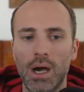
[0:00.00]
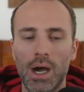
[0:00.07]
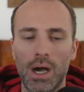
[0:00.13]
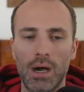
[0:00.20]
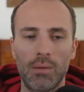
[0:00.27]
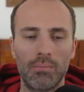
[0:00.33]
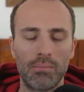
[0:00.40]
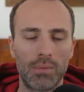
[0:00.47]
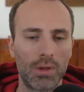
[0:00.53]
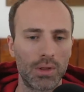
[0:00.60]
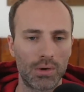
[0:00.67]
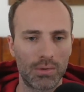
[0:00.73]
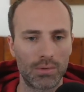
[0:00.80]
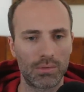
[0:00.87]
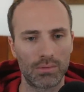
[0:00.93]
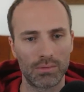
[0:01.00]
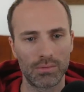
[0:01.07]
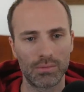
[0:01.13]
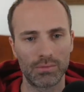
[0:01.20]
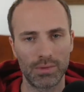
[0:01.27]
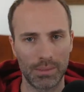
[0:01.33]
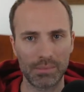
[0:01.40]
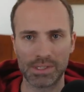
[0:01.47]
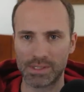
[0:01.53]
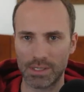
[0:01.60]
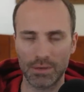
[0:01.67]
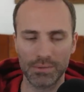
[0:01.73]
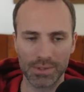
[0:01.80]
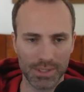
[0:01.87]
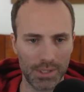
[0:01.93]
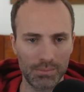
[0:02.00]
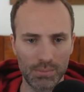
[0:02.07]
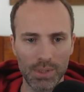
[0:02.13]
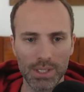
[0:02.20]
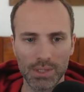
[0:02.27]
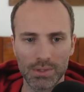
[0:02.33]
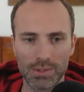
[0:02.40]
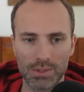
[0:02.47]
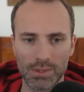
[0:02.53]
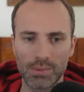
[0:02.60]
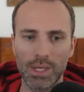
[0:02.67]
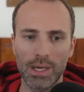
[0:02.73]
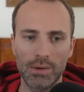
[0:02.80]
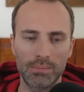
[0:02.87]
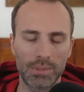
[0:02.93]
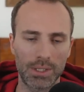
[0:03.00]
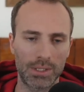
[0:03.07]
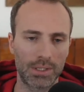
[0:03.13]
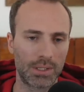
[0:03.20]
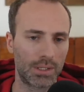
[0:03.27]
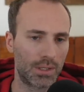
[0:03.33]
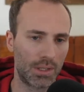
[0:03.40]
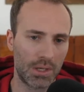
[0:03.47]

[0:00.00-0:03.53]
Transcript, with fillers: um, although Vim itself has gotten pretty good too now, but